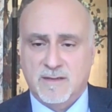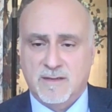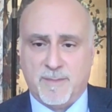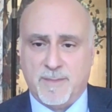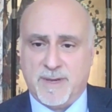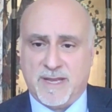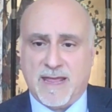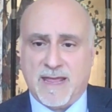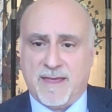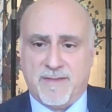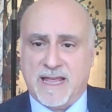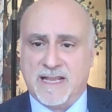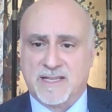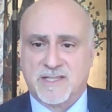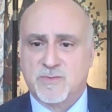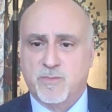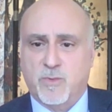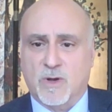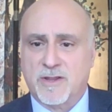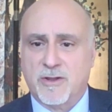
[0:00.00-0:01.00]
I mean,
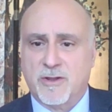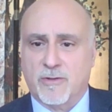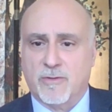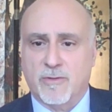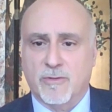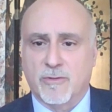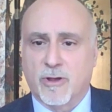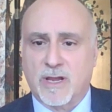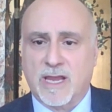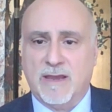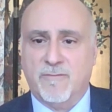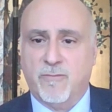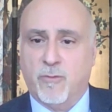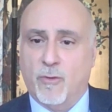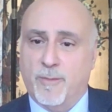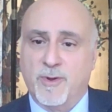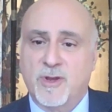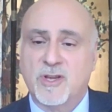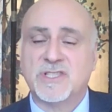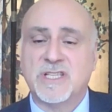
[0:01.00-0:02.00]
that's what they're looking
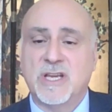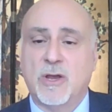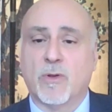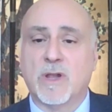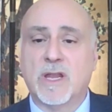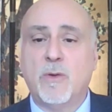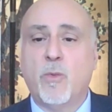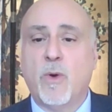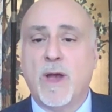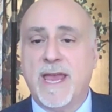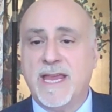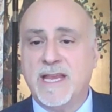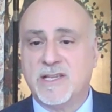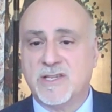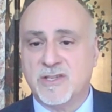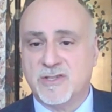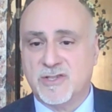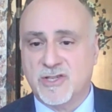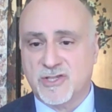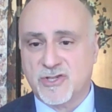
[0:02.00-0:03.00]
for, because the only way
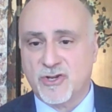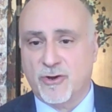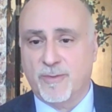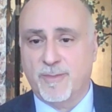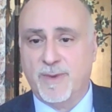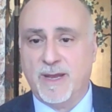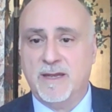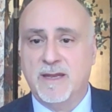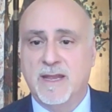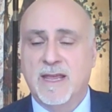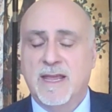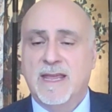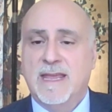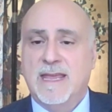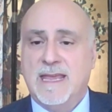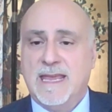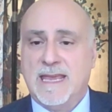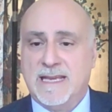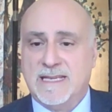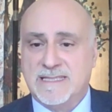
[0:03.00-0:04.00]
to determine
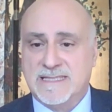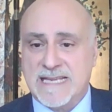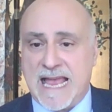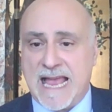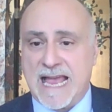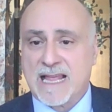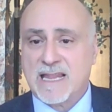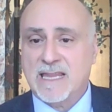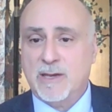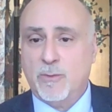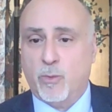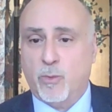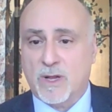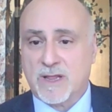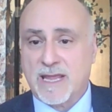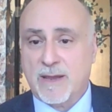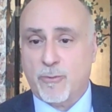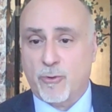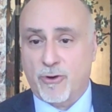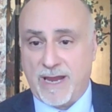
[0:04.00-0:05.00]
exactly what
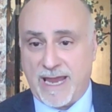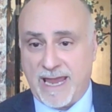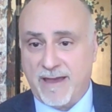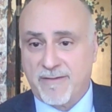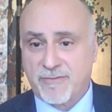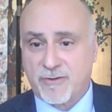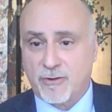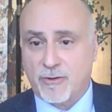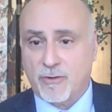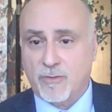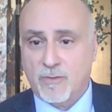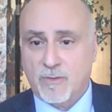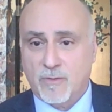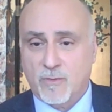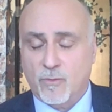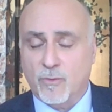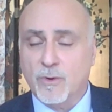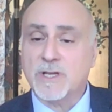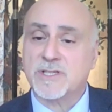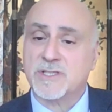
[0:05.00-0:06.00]
they were after,
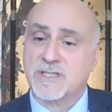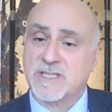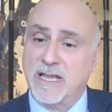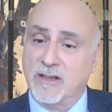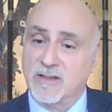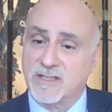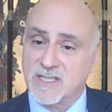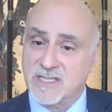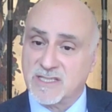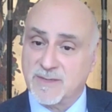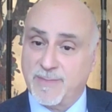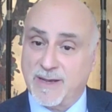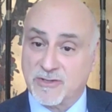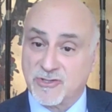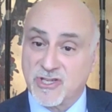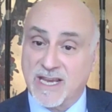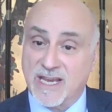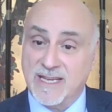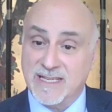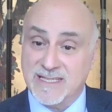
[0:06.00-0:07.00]
which tells us about
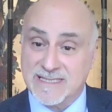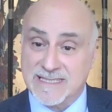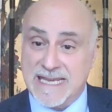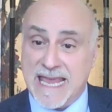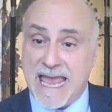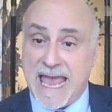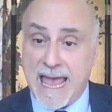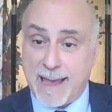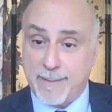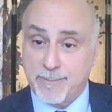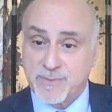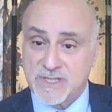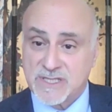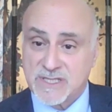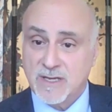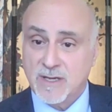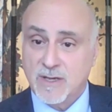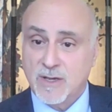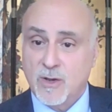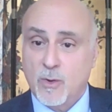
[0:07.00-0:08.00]
China's
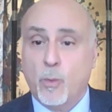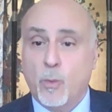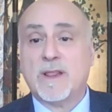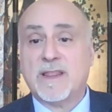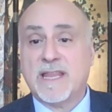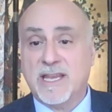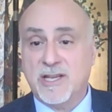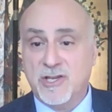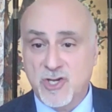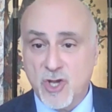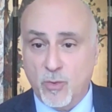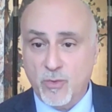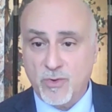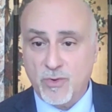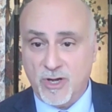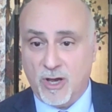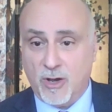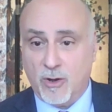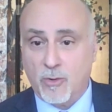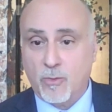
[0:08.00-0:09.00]
gaps, what they don't
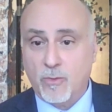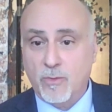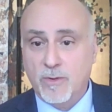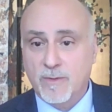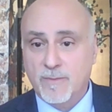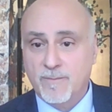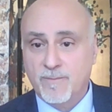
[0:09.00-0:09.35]
know,